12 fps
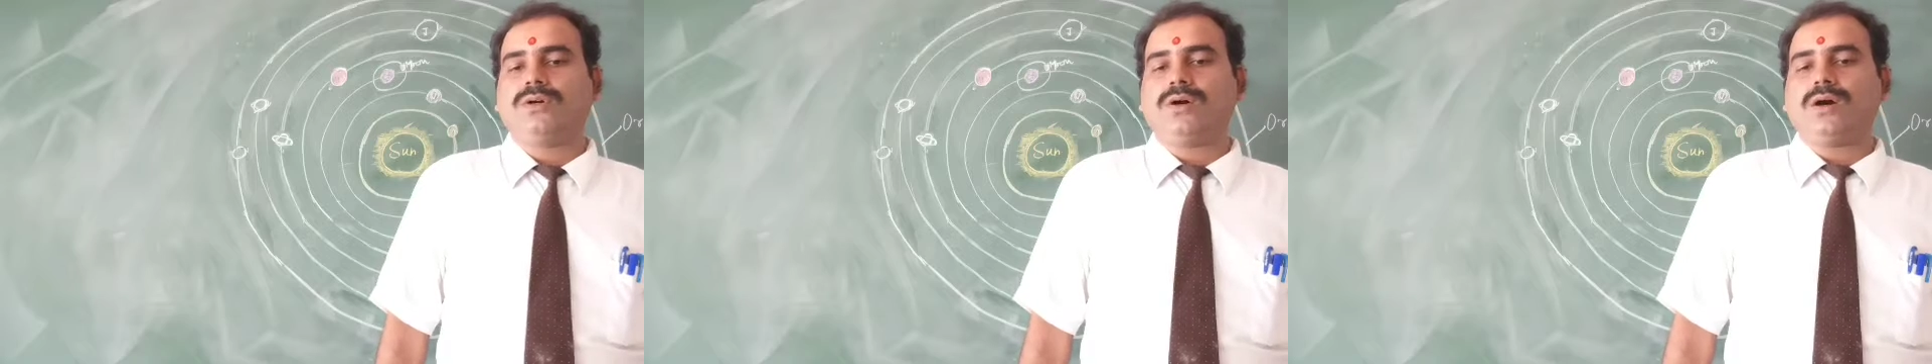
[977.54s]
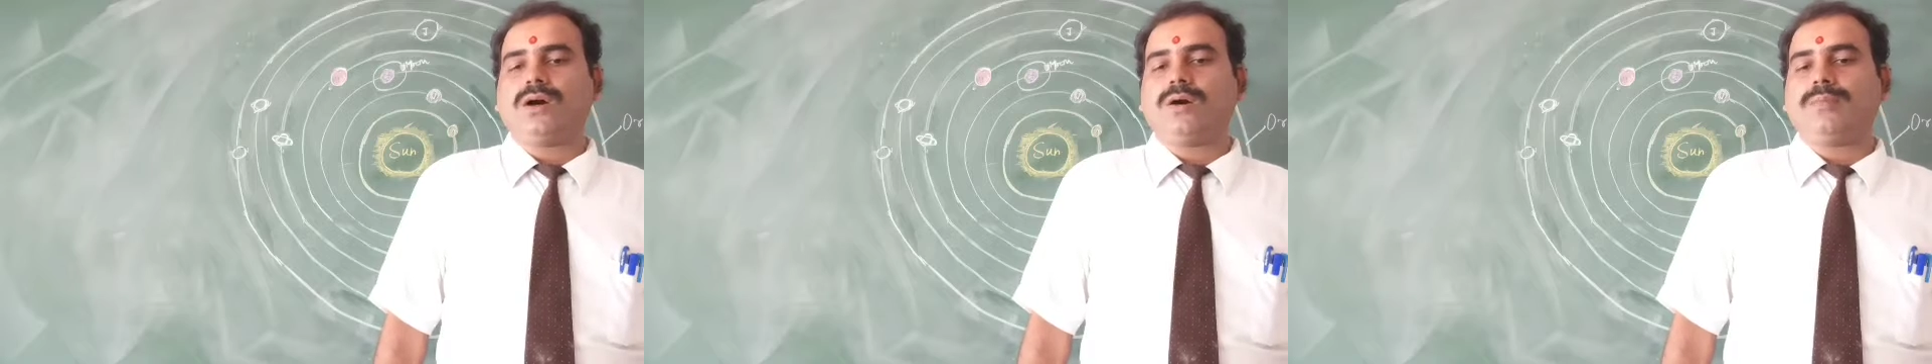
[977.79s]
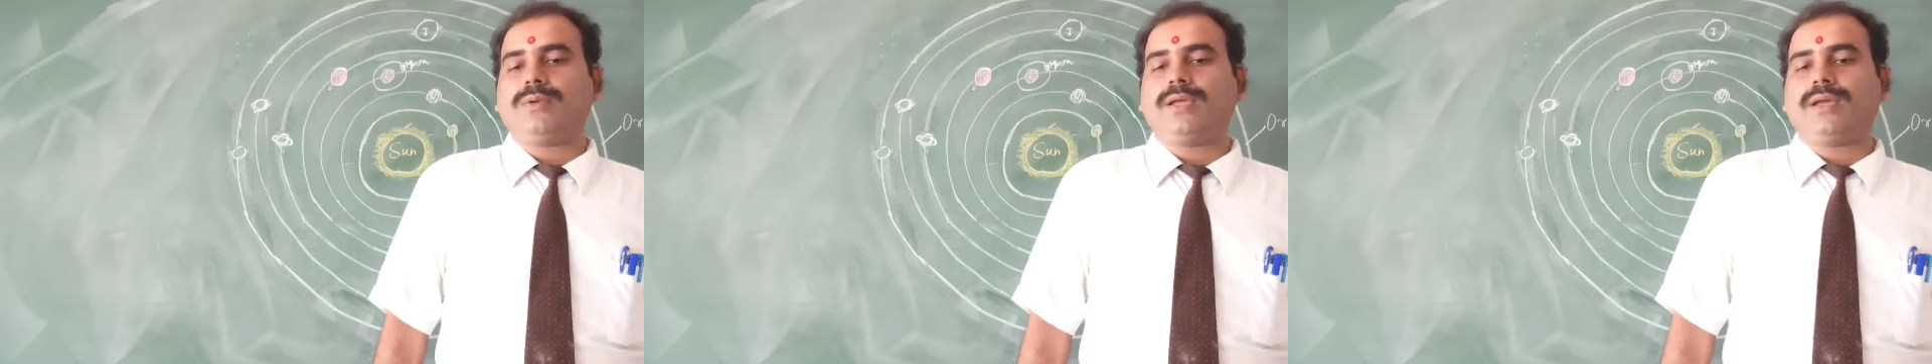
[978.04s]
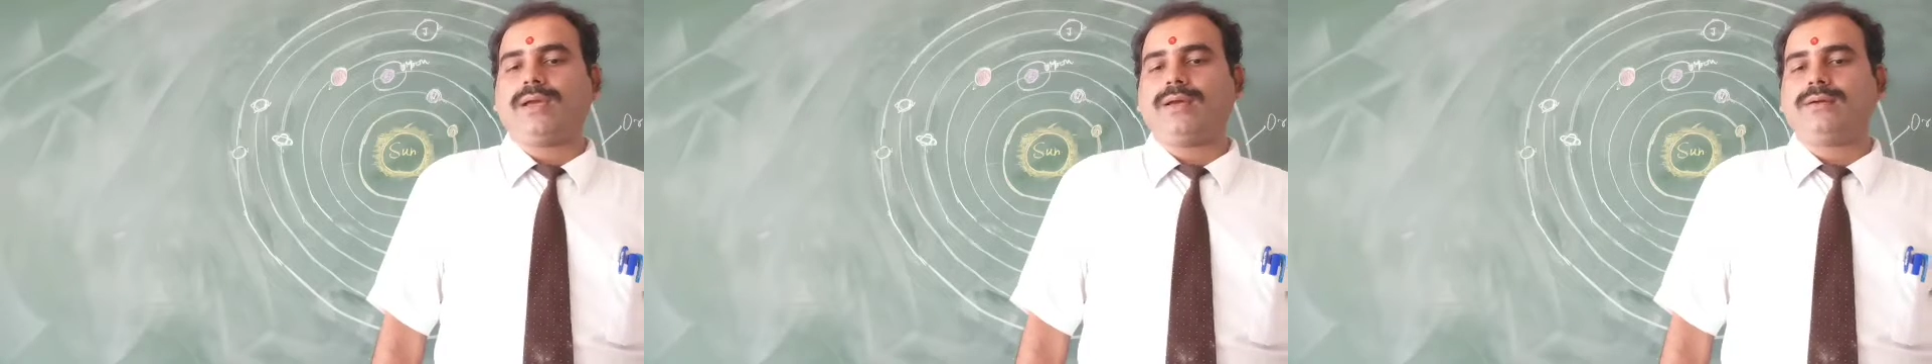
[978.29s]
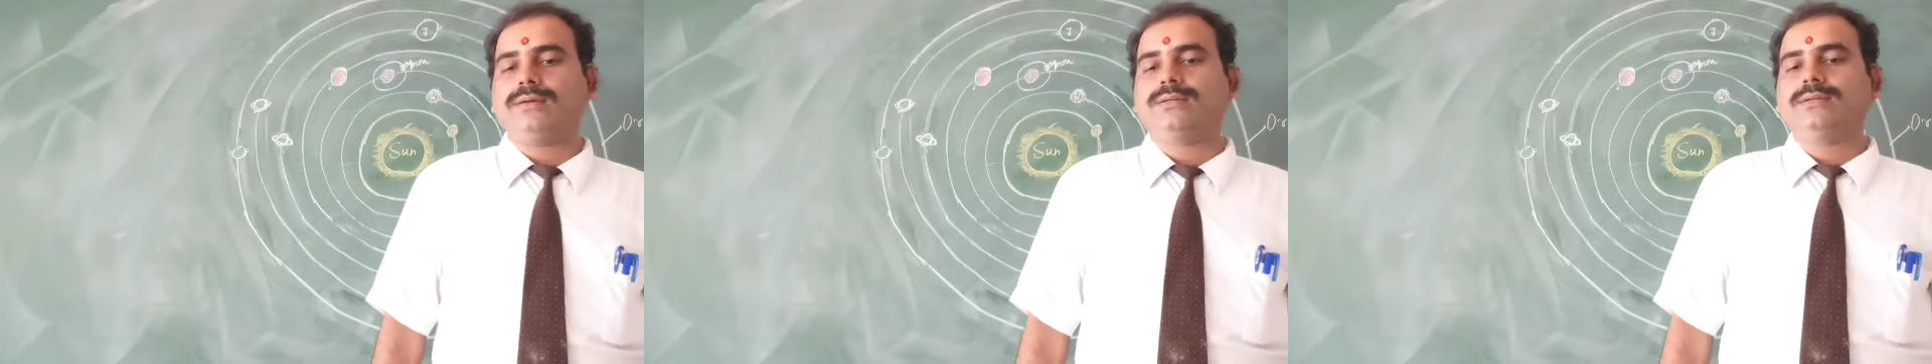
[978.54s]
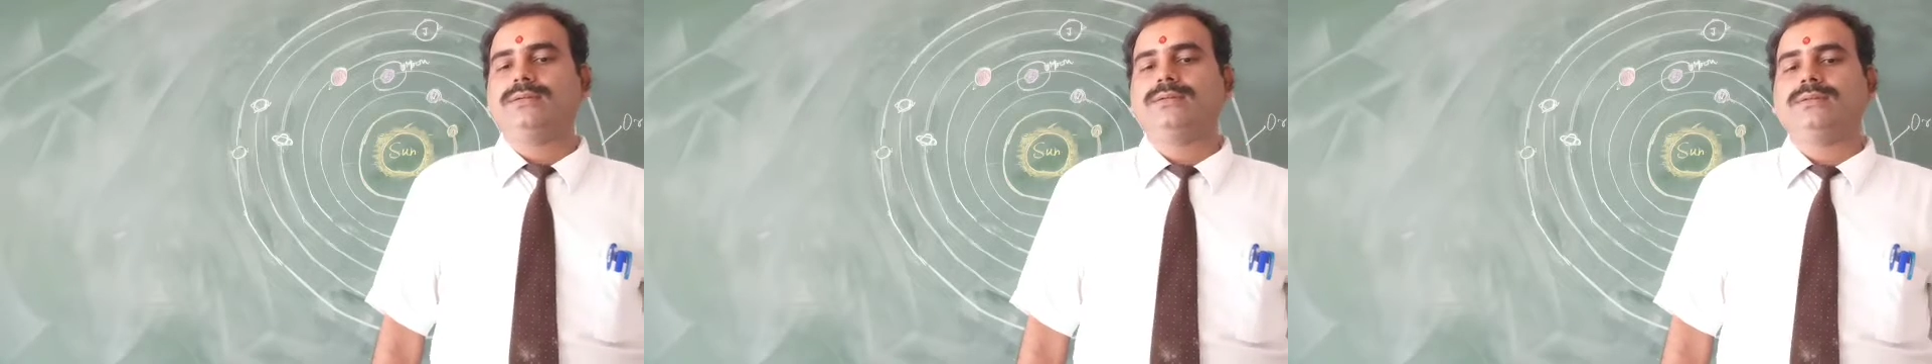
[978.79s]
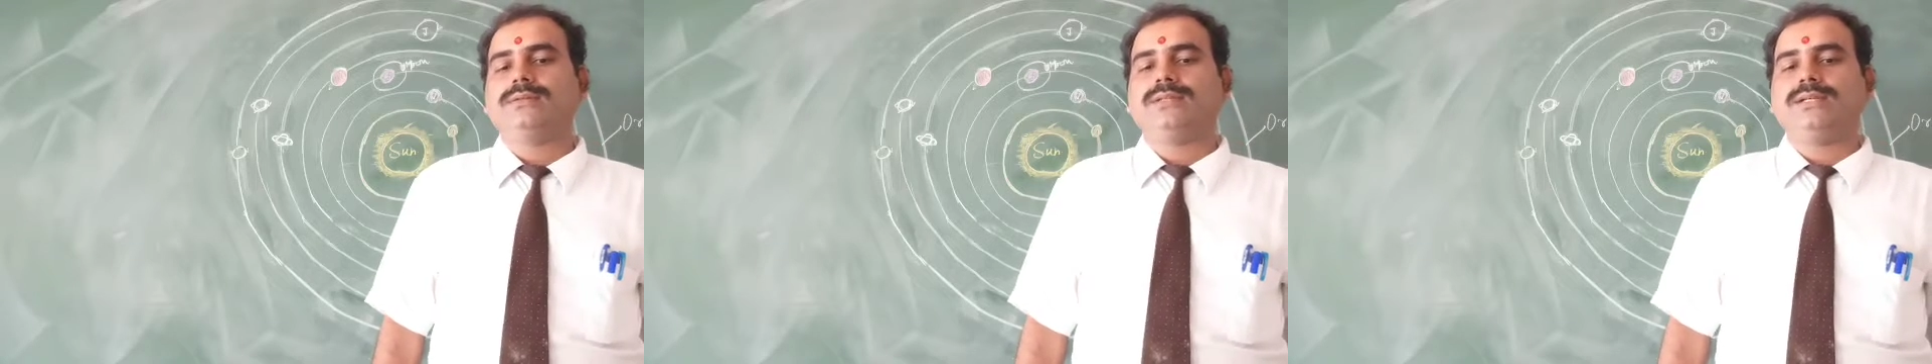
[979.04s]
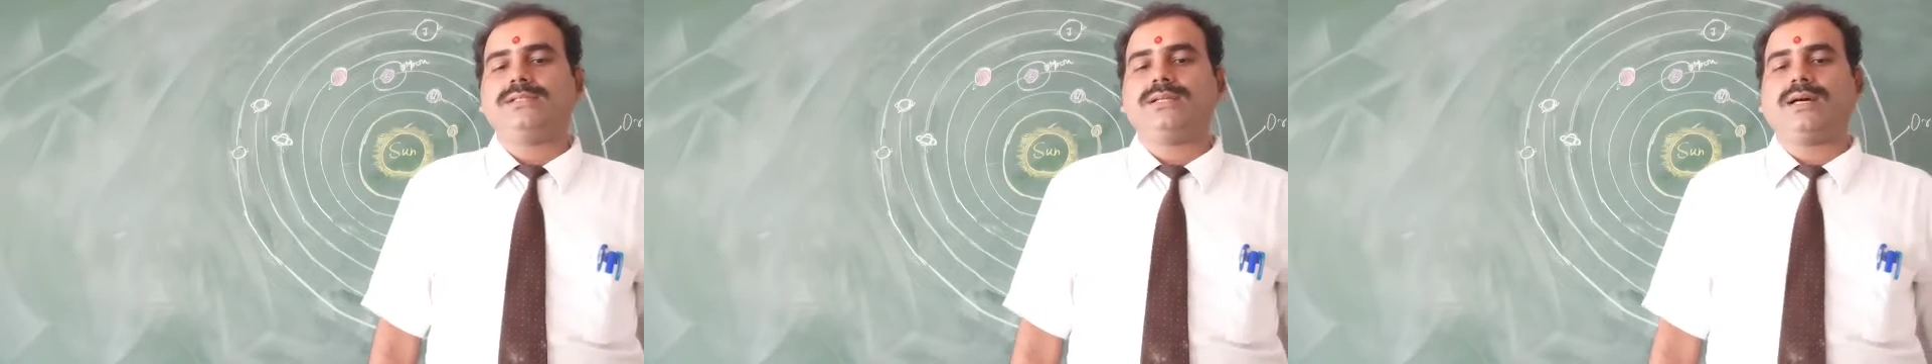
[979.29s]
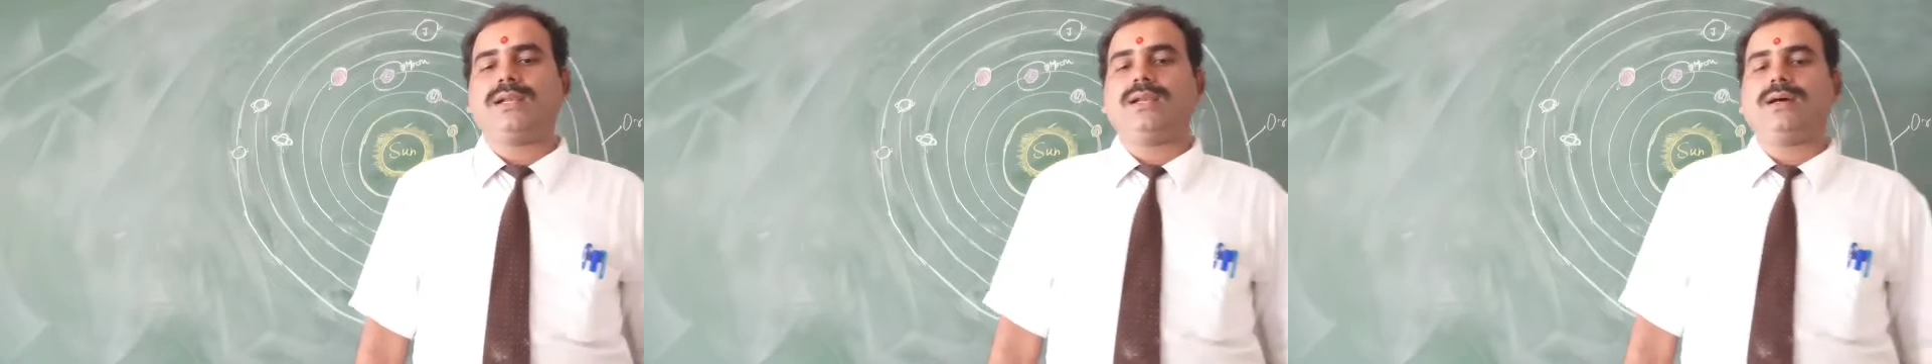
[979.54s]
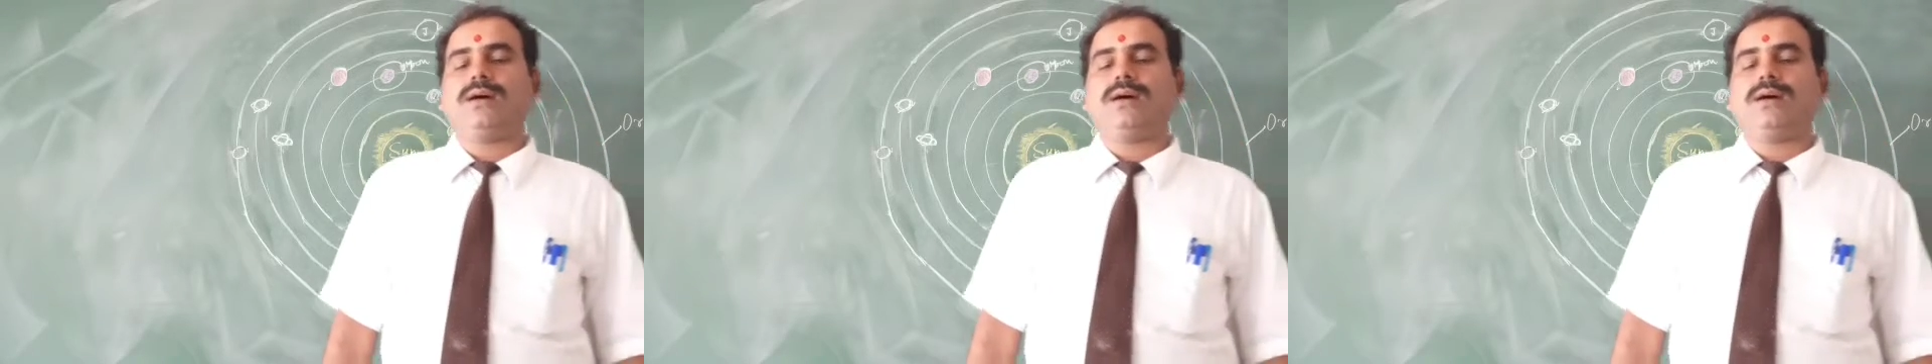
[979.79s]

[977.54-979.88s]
Haumea. These all